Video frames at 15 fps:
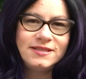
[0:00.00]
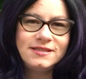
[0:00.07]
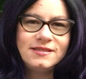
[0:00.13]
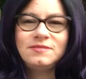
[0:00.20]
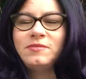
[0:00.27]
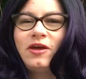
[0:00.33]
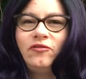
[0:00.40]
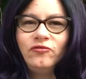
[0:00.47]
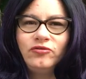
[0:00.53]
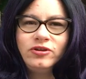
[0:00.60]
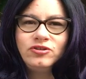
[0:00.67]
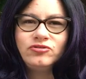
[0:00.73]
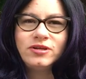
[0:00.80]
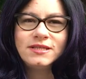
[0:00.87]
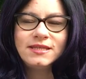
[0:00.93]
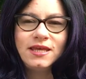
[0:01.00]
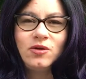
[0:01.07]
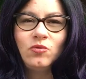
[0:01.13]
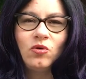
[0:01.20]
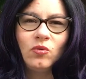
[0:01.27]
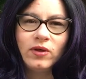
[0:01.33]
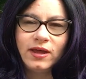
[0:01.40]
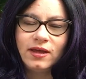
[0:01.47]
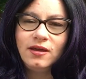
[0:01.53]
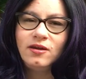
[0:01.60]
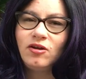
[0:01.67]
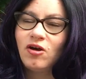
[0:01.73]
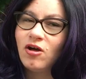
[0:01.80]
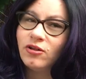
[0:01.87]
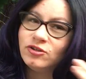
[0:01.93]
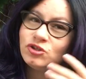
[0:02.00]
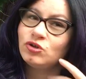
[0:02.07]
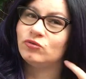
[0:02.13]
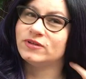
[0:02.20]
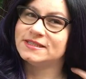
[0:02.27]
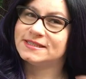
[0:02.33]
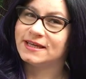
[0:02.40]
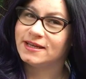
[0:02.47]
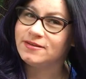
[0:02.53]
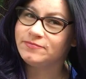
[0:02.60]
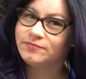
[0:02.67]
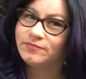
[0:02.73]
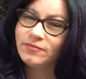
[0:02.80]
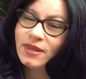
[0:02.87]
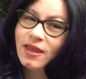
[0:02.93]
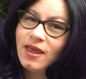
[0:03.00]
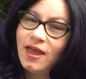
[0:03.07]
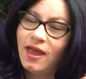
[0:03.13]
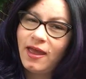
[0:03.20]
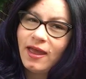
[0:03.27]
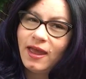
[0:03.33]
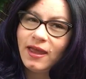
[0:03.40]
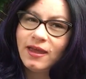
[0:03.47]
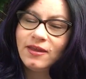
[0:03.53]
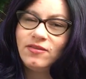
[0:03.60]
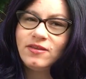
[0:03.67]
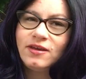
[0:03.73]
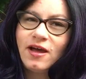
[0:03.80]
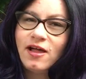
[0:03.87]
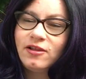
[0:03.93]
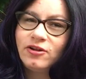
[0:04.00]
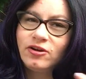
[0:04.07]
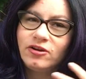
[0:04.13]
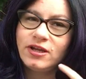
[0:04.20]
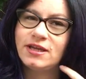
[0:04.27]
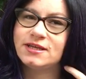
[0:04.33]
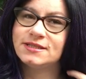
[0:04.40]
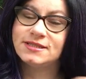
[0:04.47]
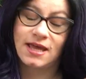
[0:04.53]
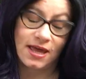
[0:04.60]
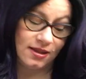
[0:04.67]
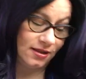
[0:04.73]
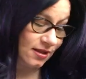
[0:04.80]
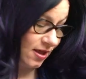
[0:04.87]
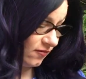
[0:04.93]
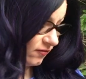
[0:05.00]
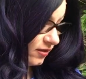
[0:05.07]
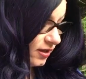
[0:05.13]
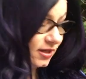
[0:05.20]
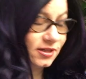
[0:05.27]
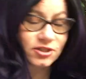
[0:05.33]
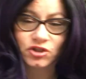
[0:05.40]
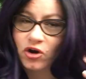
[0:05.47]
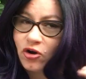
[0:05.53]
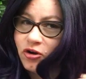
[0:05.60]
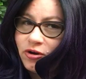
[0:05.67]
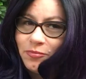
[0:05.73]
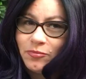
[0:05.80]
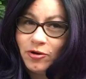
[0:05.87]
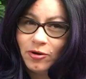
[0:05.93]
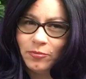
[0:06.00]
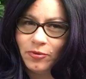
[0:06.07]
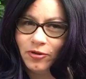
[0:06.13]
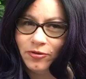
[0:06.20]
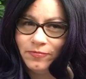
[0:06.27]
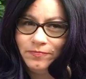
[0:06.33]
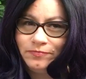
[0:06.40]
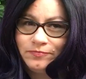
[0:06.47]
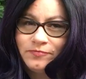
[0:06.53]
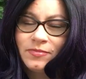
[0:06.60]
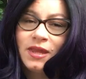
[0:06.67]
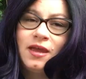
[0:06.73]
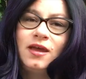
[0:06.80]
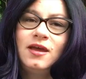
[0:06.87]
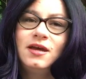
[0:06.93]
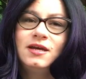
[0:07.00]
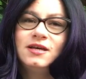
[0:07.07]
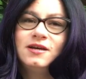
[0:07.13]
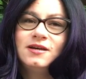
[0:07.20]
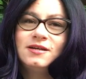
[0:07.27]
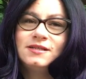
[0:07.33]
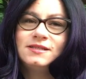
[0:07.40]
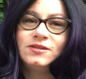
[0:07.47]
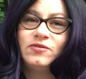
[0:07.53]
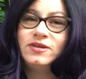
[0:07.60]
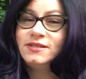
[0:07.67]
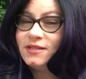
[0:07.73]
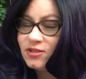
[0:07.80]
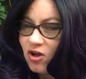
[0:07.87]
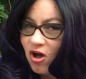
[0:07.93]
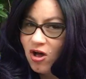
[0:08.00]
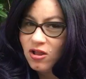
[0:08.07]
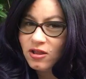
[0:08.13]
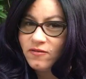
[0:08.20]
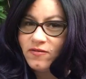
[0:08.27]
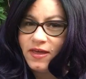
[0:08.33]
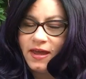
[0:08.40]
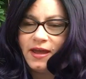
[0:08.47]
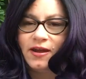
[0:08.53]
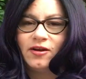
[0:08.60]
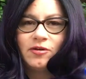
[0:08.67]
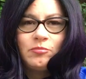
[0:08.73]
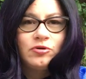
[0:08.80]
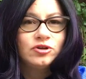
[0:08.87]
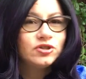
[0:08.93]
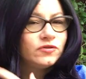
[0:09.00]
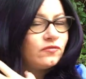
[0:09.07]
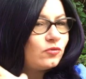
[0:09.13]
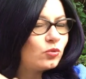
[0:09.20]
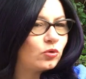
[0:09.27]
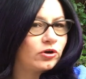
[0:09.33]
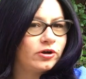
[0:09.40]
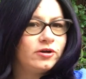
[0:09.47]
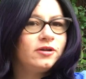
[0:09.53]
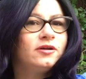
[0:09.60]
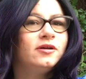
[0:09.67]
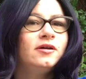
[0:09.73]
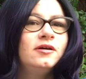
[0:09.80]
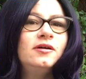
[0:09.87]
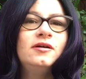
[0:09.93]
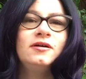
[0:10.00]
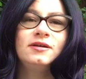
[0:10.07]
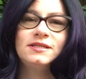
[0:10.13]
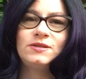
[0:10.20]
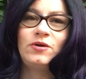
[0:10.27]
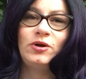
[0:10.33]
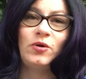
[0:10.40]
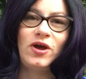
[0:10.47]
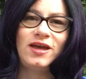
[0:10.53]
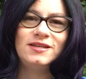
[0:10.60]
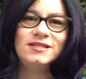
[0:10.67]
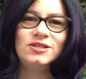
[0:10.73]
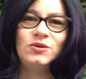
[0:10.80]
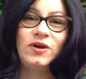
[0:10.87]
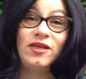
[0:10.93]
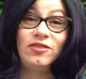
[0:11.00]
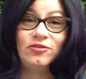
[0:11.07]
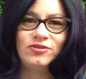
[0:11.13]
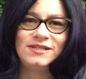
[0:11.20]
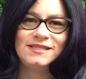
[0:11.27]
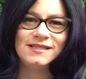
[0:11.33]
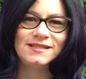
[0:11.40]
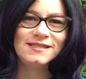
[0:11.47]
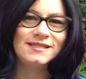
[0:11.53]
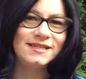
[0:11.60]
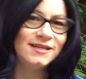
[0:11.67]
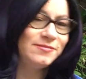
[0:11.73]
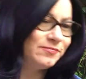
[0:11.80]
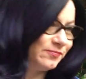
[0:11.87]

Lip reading: is my FreeTress Equal wig called Teresa, and the color is a lovely dark purple. So this is all of the hair pushed forward, so I'll go ahead and do a 360.